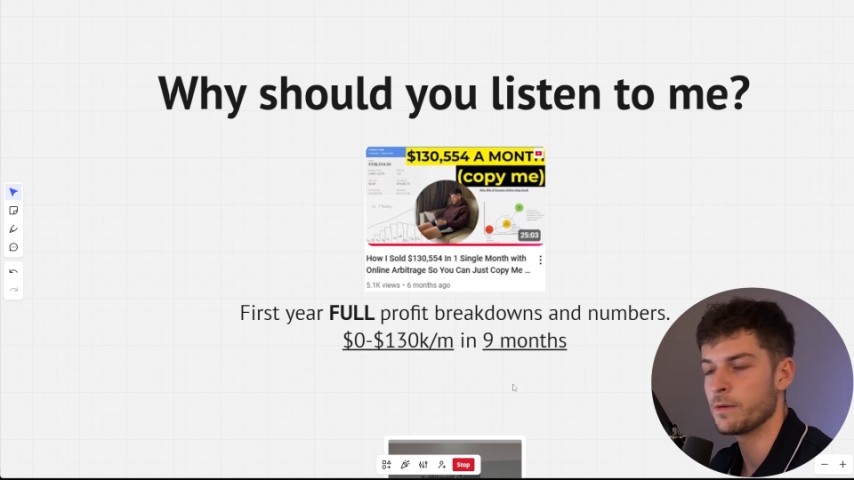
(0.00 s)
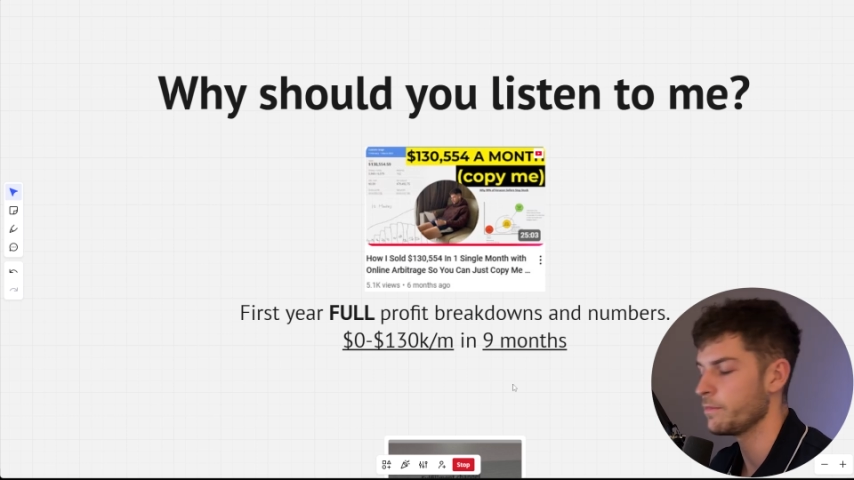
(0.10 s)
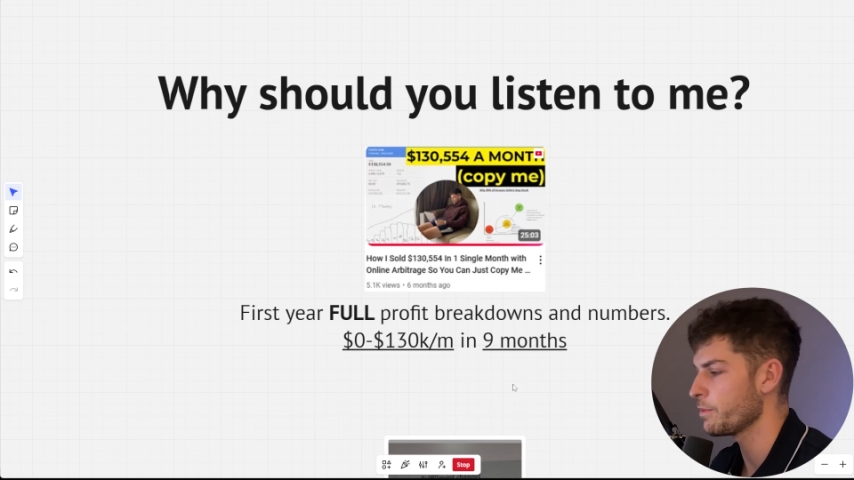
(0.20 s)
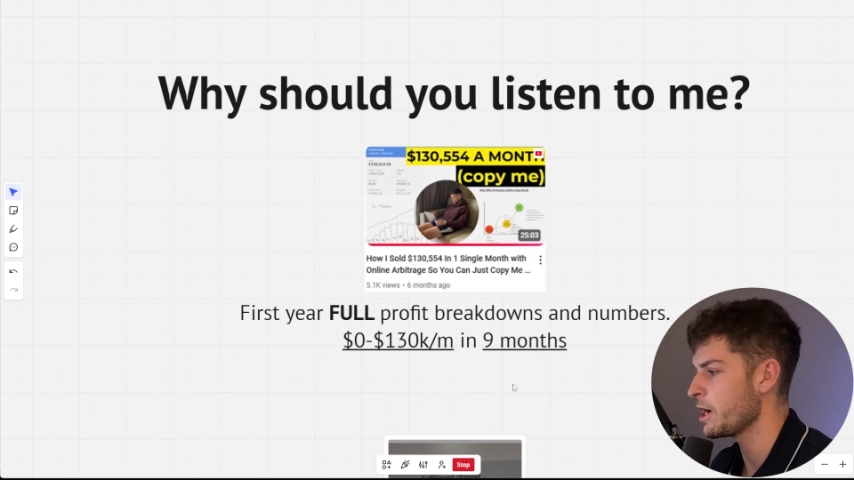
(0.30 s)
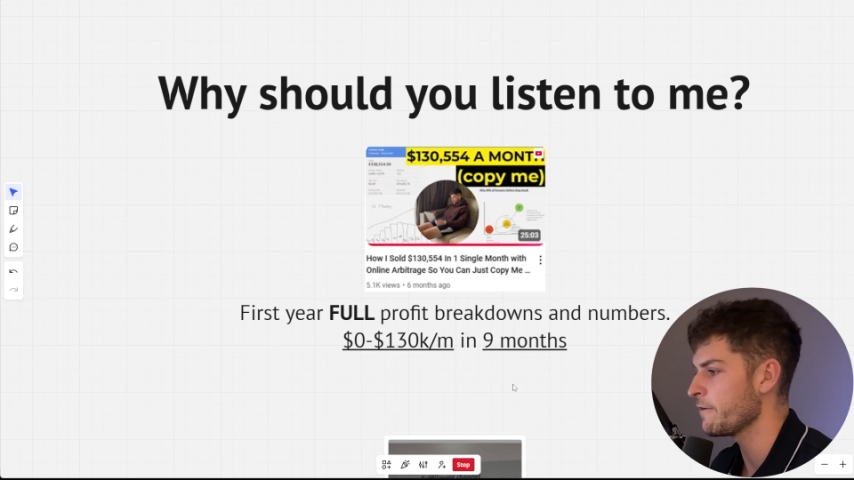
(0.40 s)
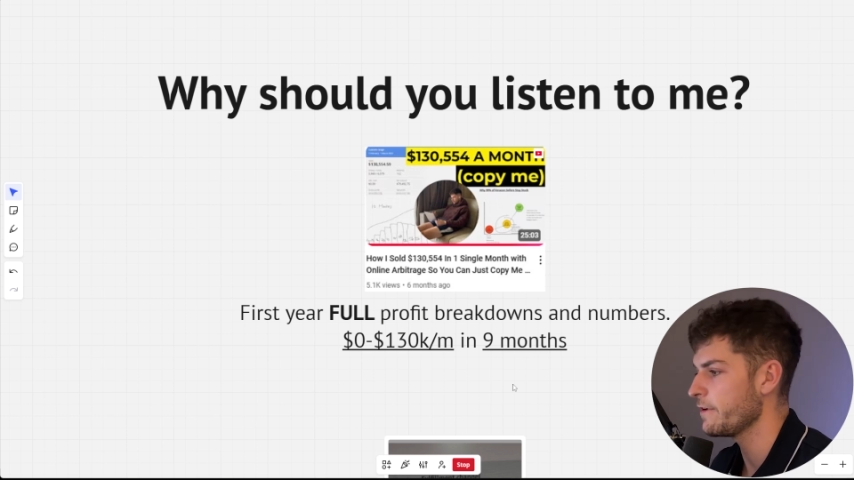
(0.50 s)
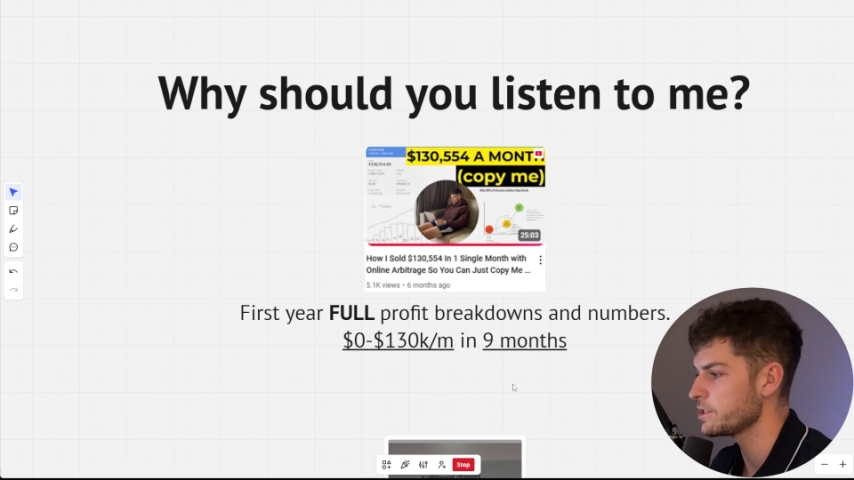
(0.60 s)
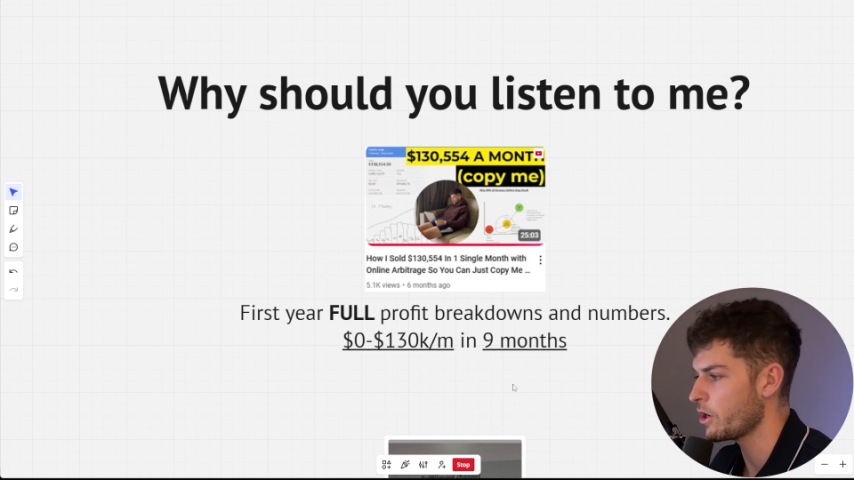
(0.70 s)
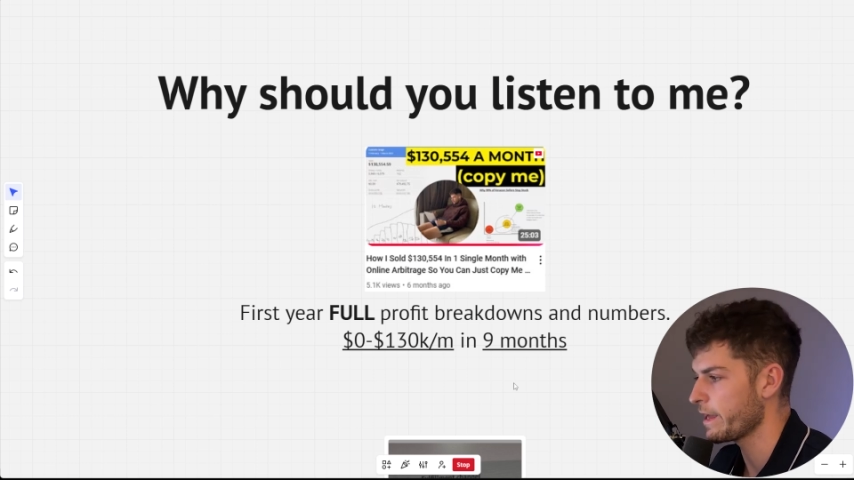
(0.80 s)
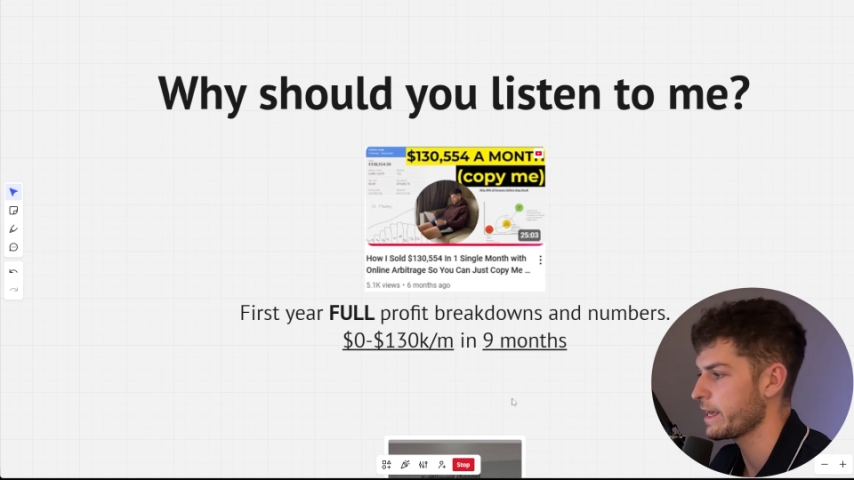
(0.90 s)
the
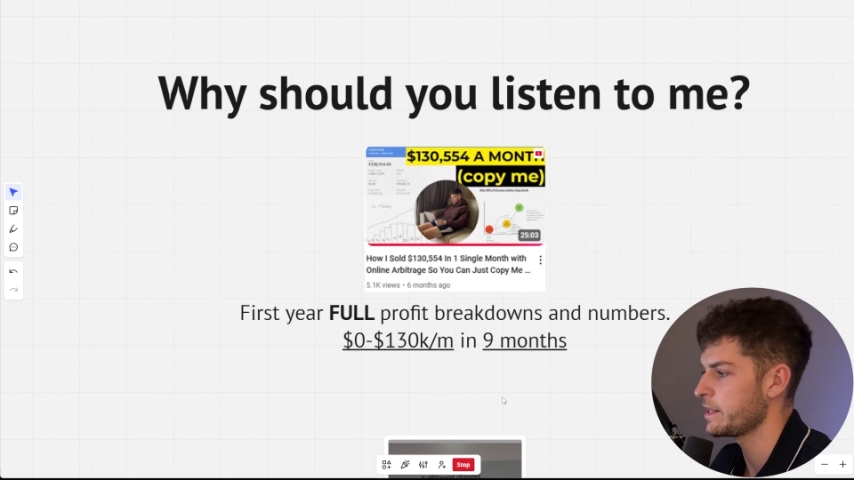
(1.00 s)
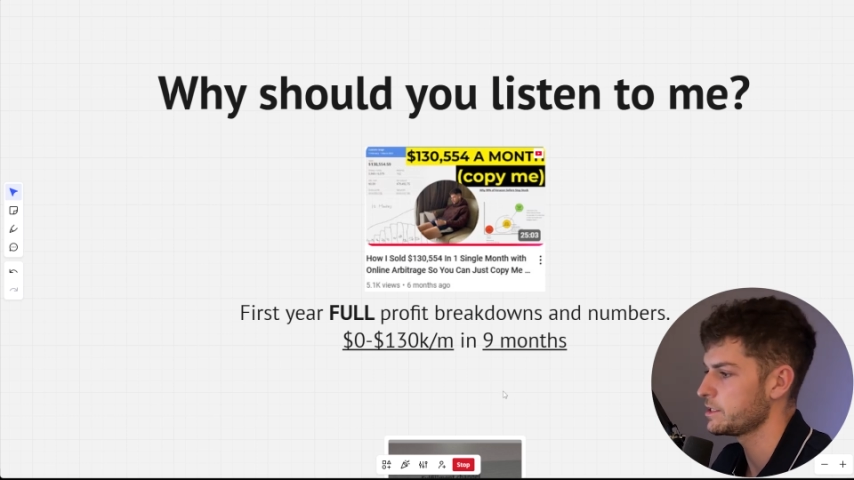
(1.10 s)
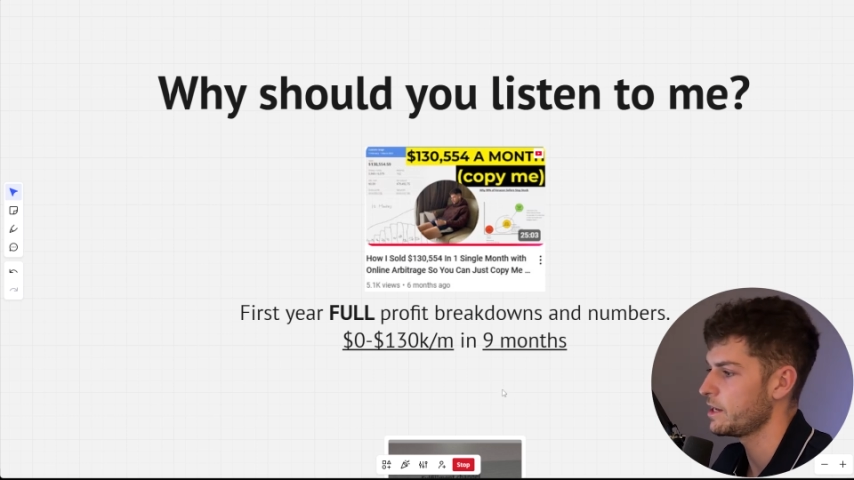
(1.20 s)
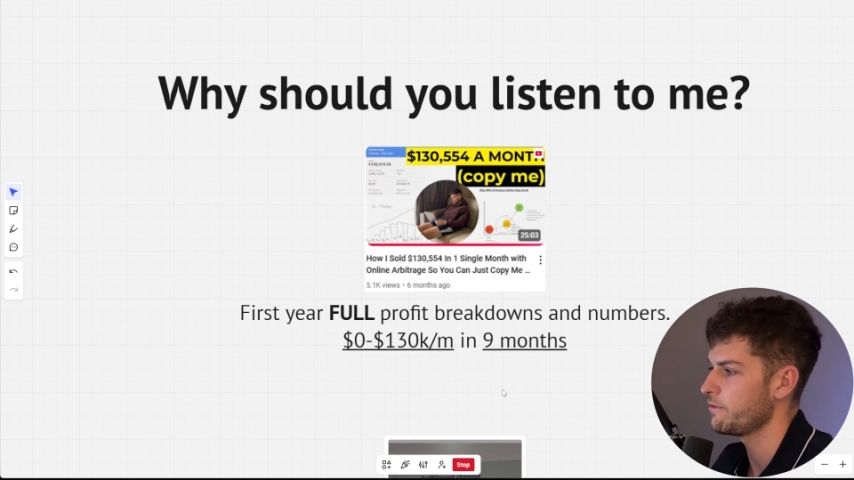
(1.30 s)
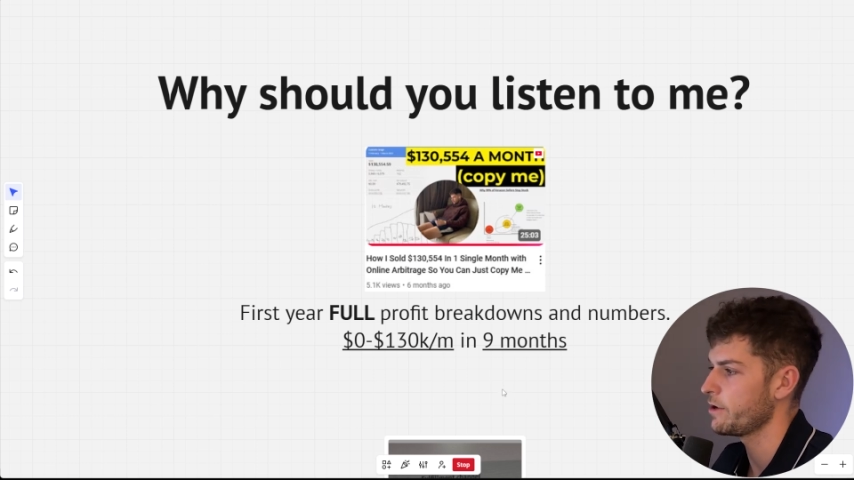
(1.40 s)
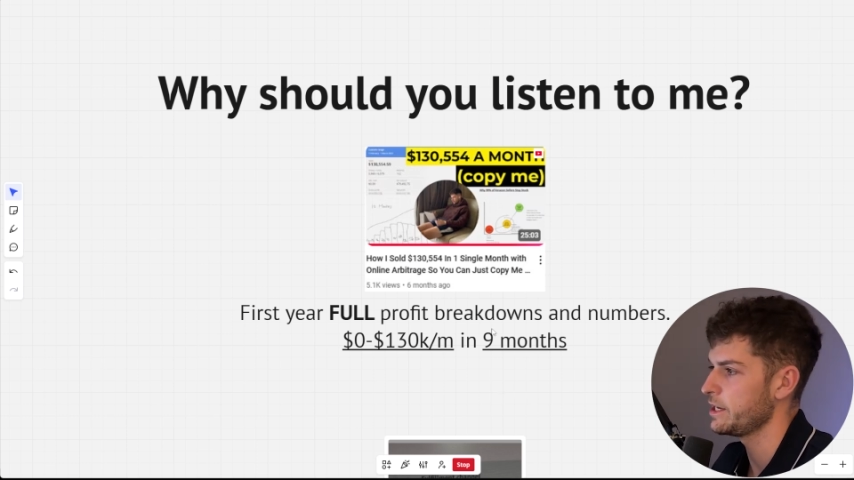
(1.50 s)
profits, all that kind of stuff,